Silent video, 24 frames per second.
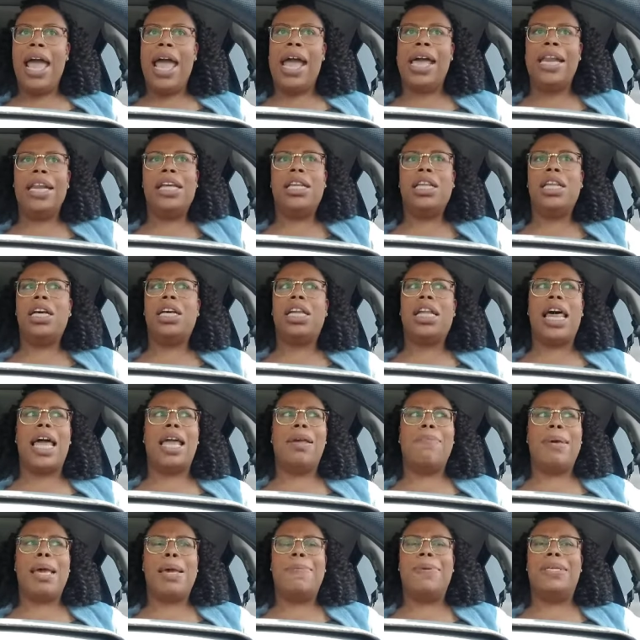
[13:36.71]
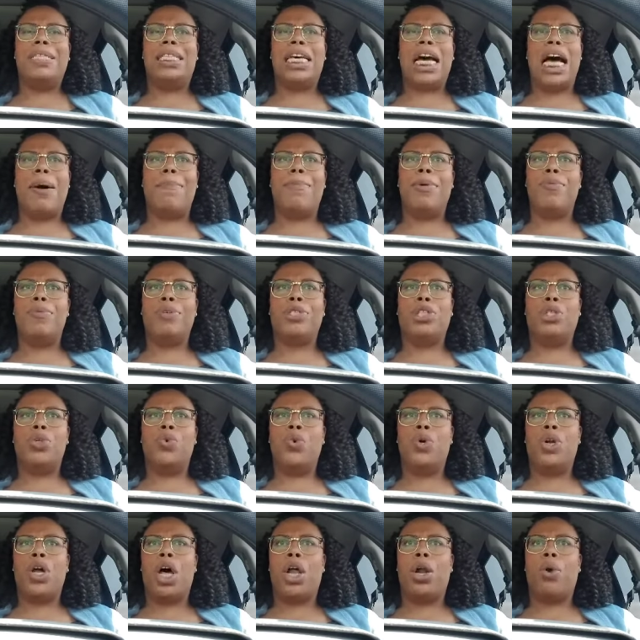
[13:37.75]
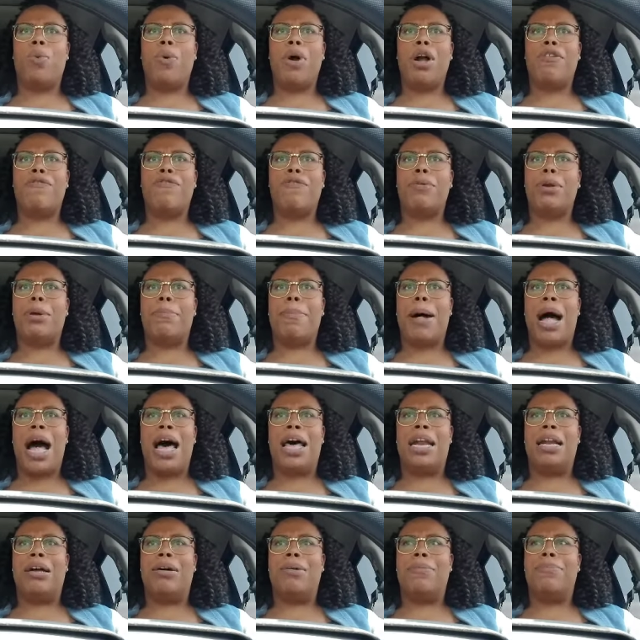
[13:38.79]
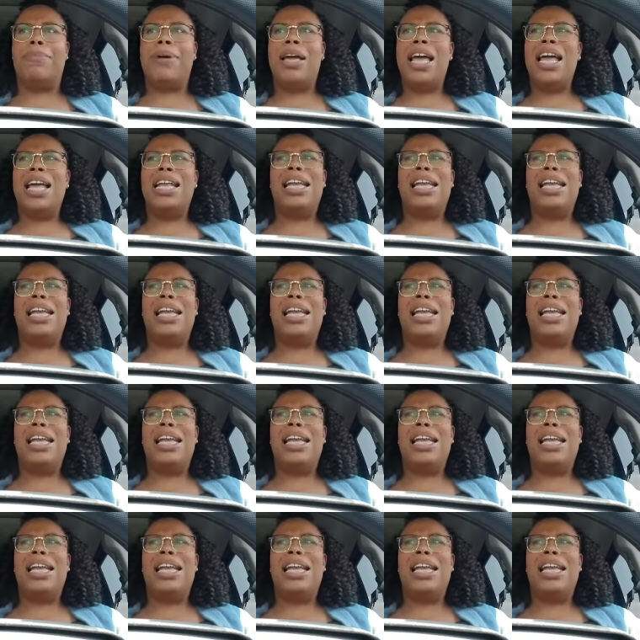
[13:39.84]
and it looked like maybe Tommy was doing all the work from the bottom.